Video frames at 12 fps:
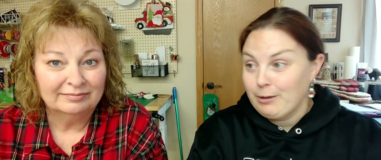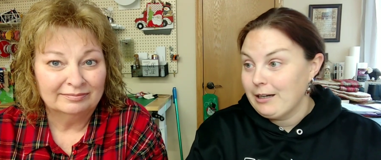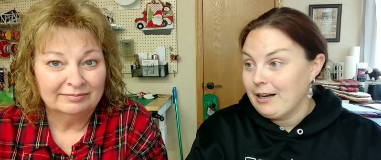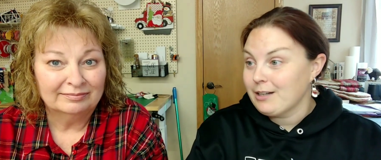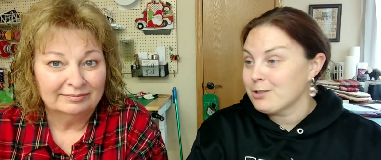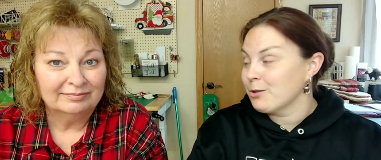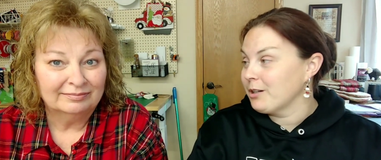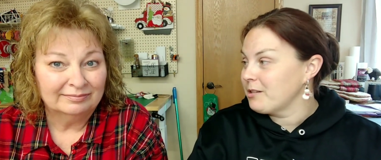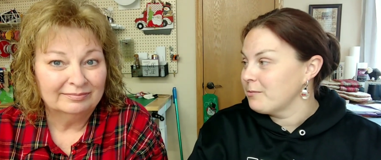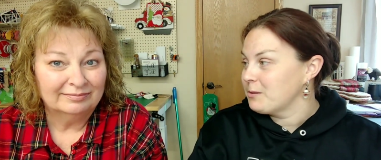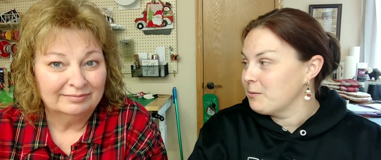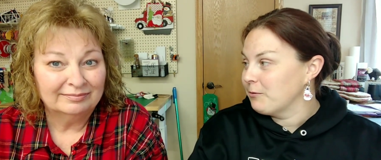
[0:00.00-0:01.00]
Speaker 1: going to be next
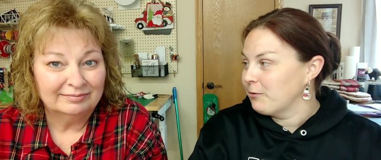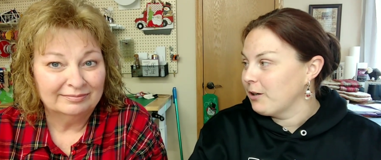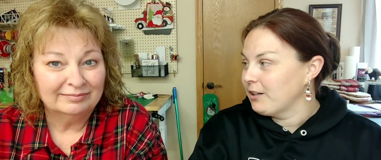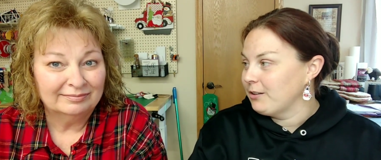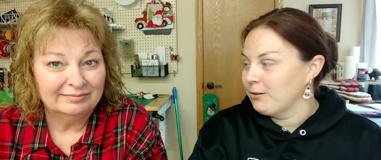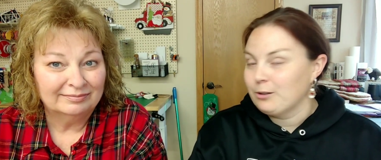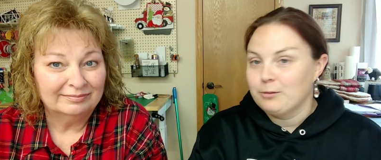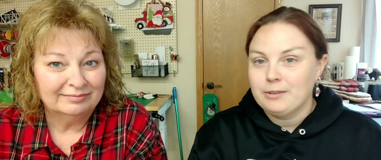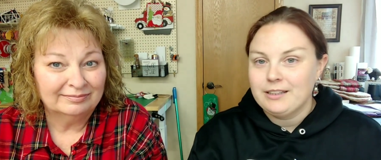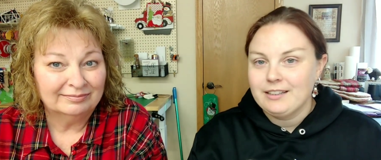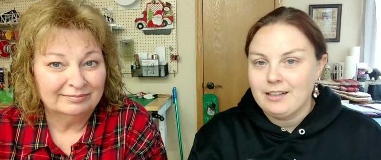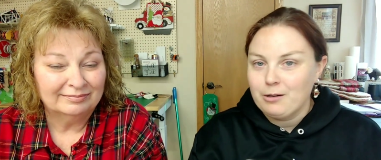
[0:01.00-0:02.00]
Christmas before I do
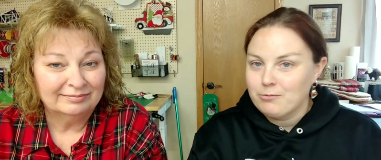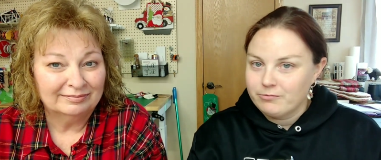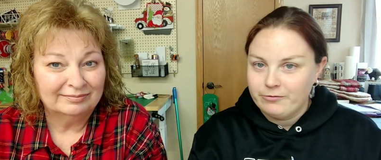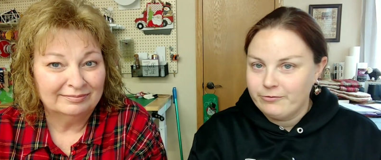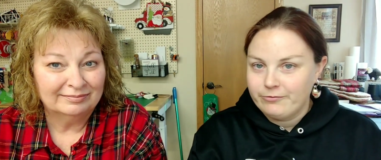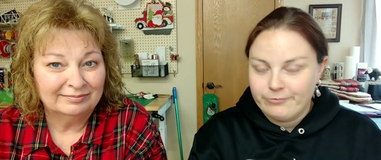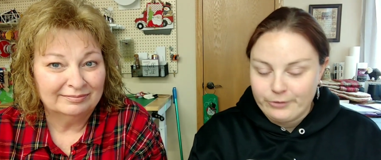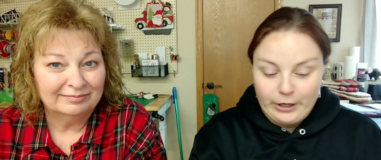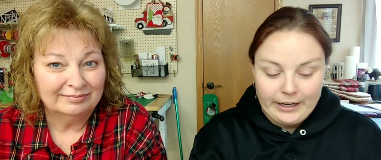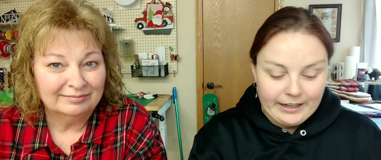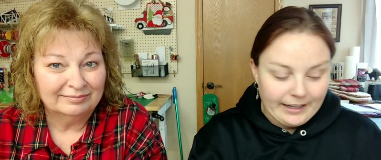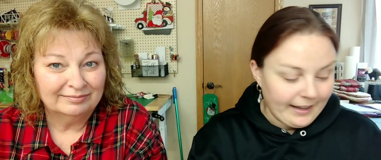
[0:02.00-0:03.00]
them, and then I
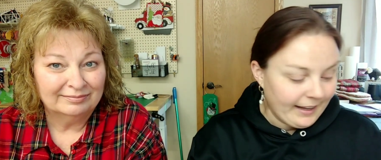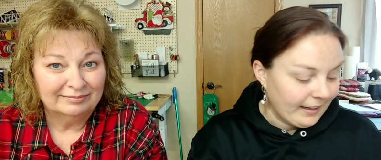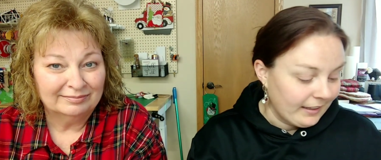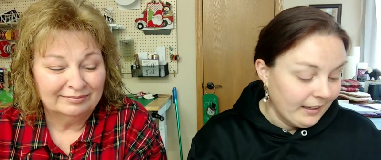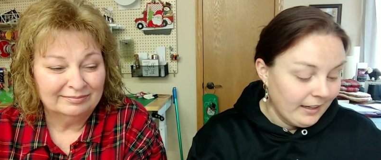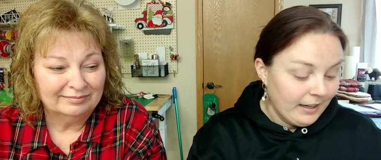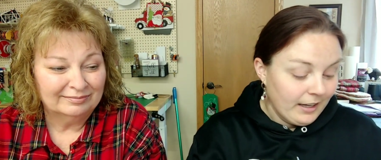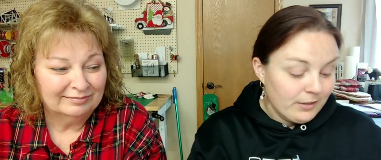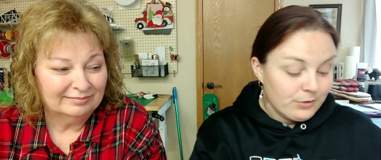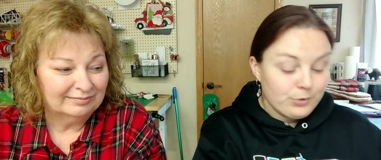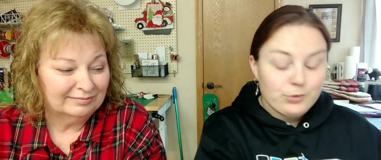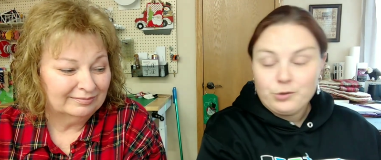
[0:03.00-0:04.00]
forget again.
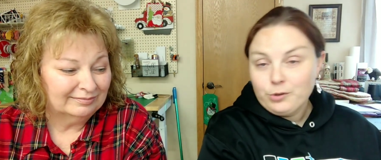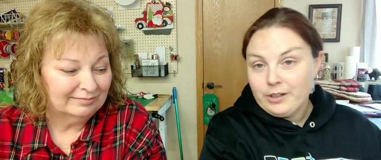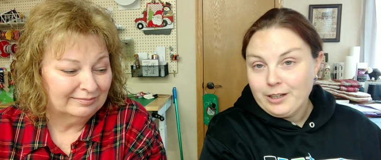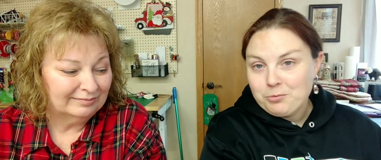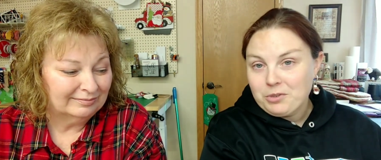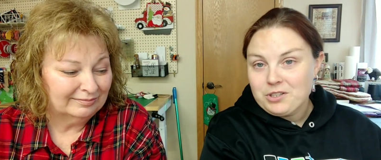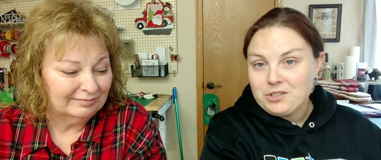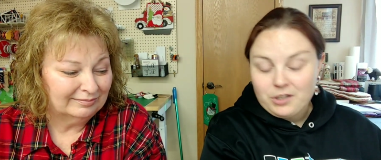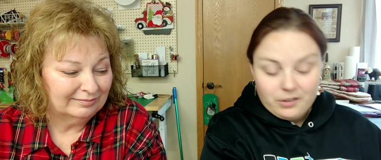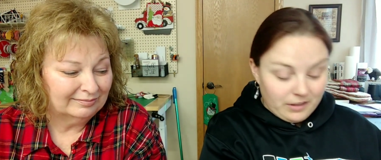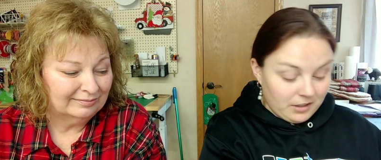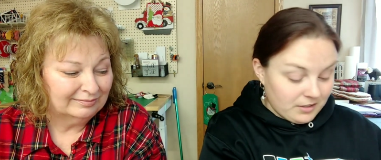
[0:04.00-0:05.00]
So screw it, I'm going to
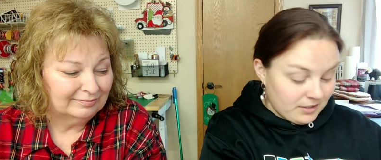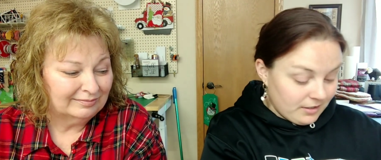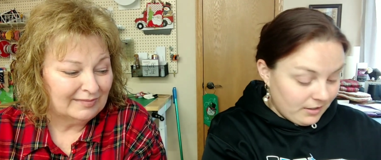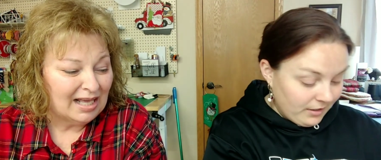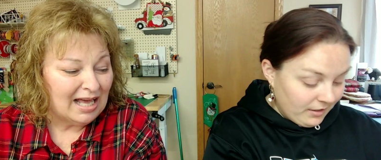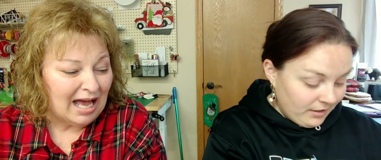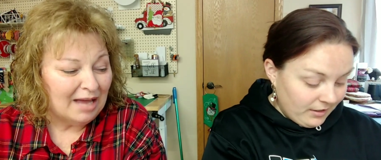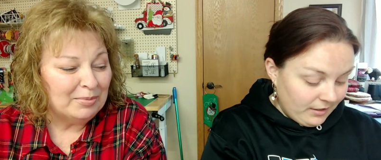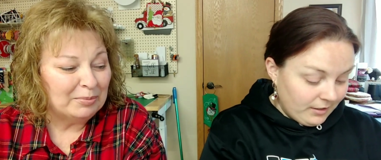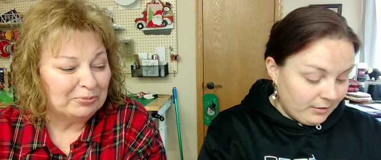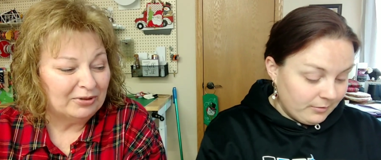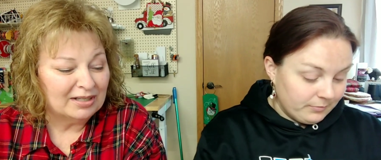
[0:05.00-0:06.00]
start these.
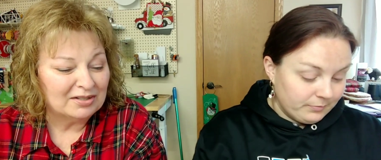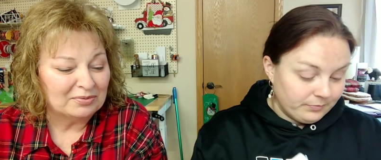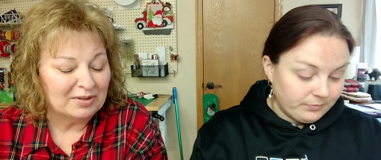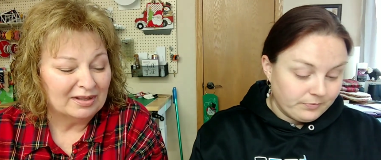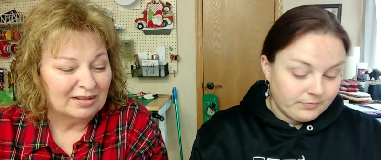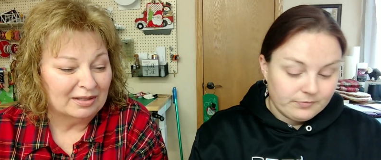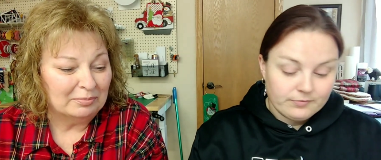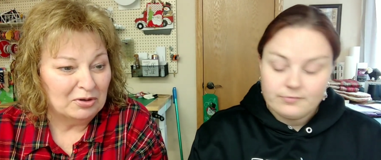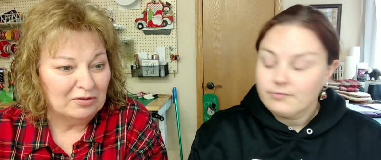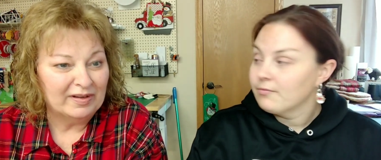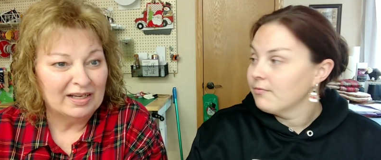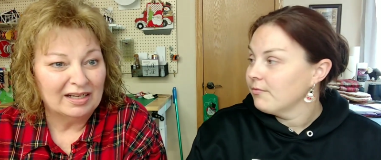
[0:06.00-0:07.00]
Speaker 2: I'm impressed with the
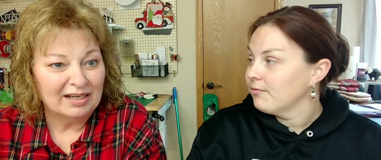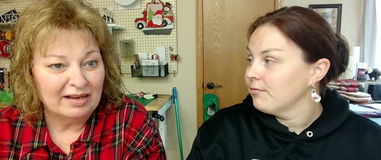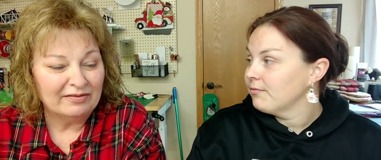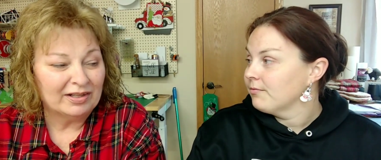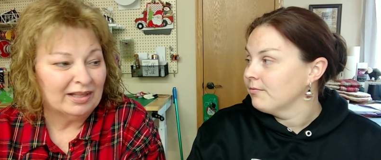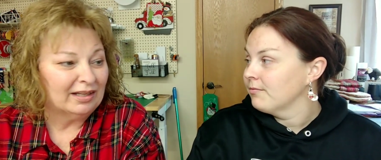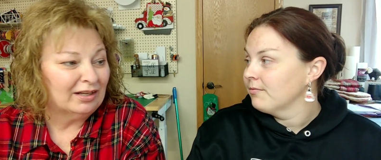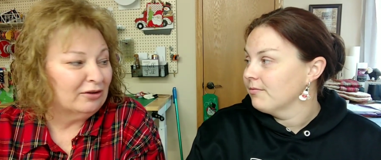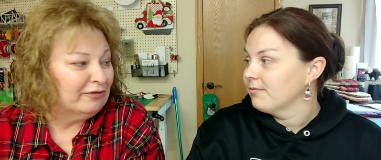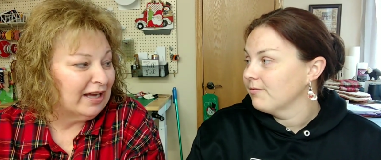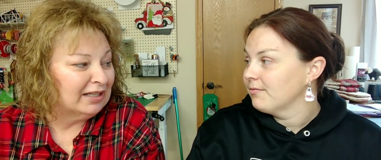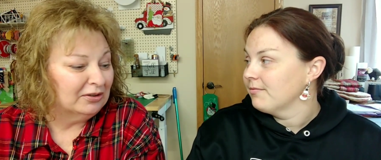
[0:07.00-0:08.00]
moving and everything that
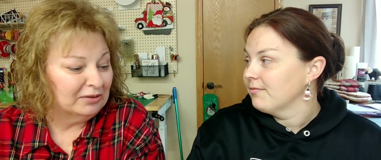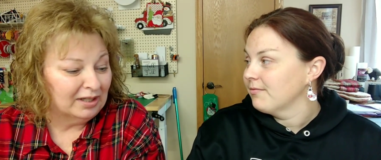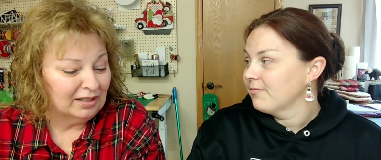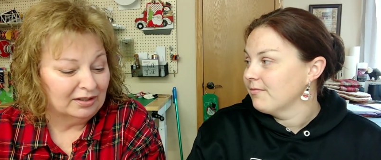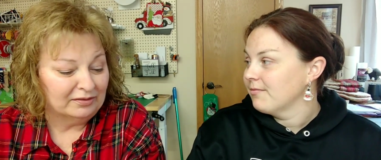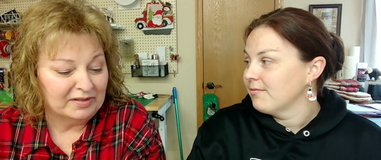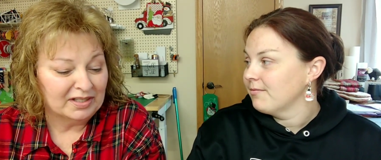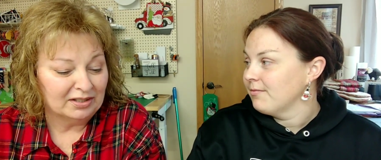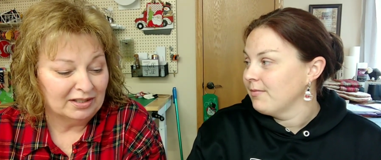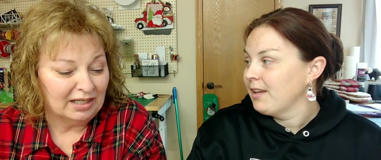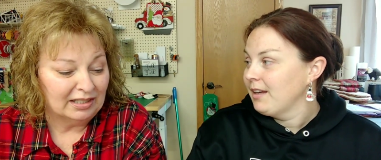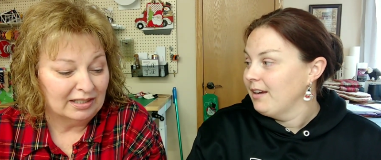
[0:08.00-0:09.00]
you've had going on. You've
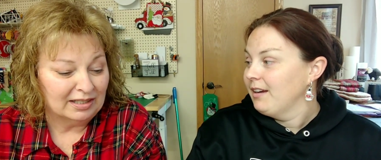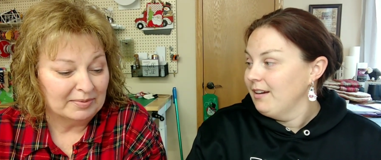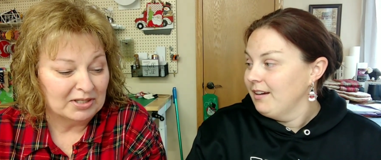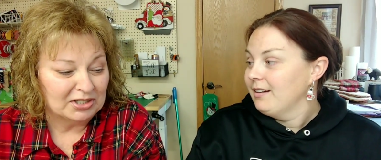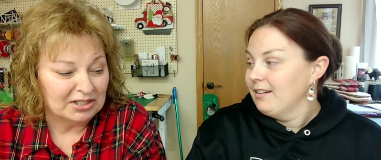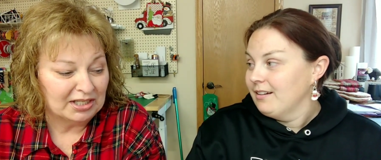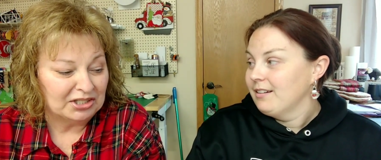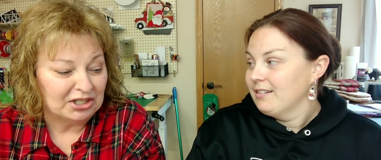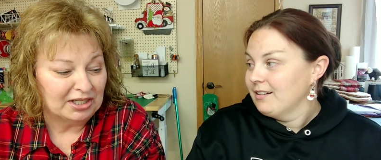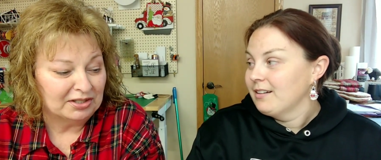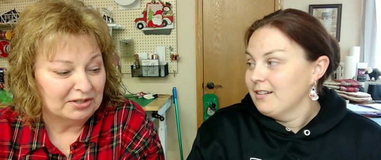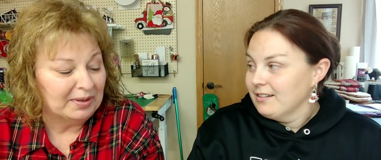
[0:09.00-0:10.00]
still done as much
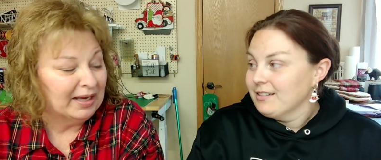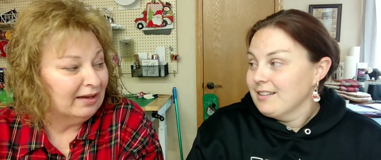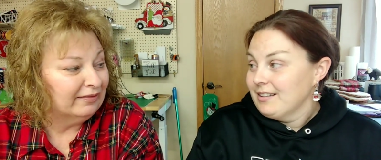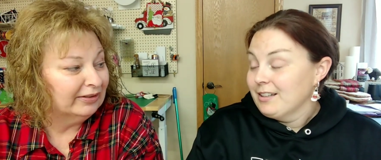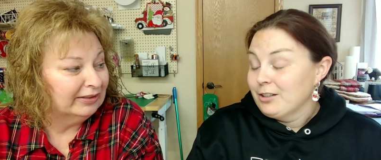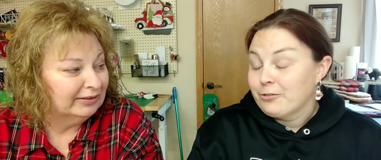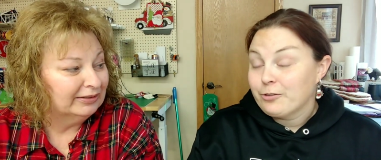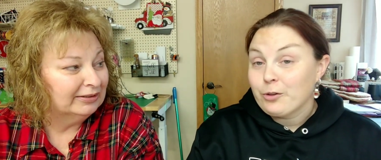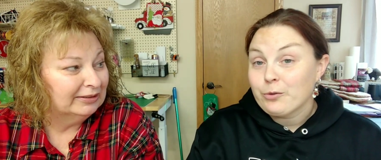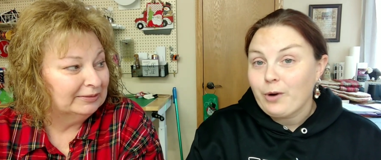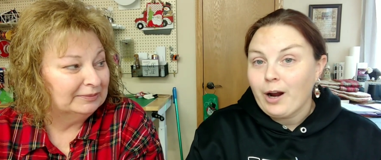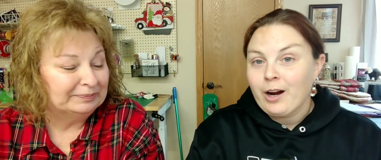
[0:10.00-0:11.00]
stitching as you have.
Speaker 1: For
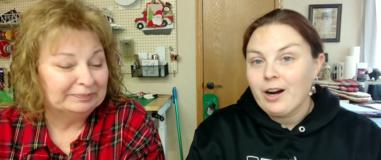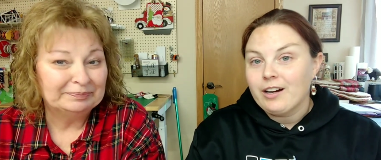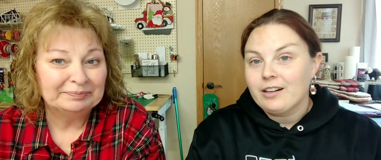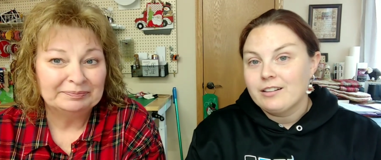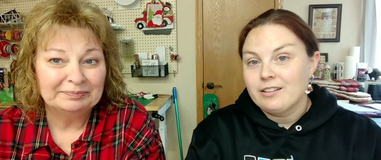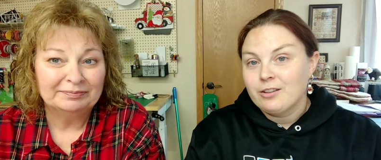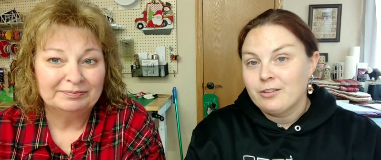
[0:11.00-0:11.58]
the record,